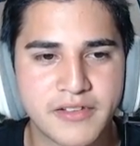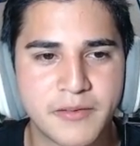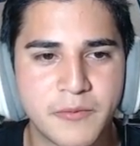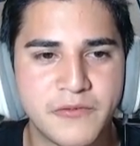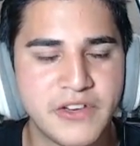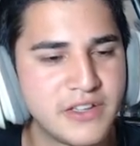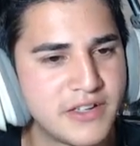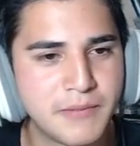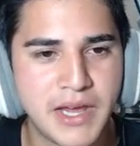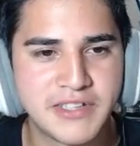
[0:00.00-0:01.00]
I'm feeling
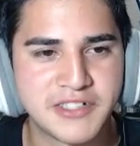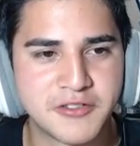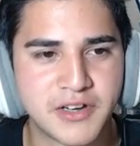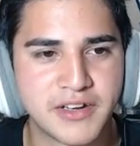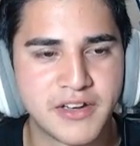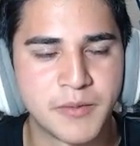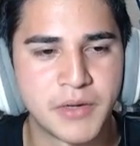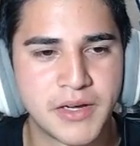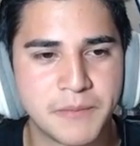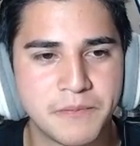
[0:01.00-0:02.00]
a magic drain
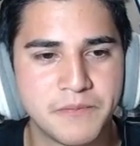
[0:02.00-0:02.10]
coming up.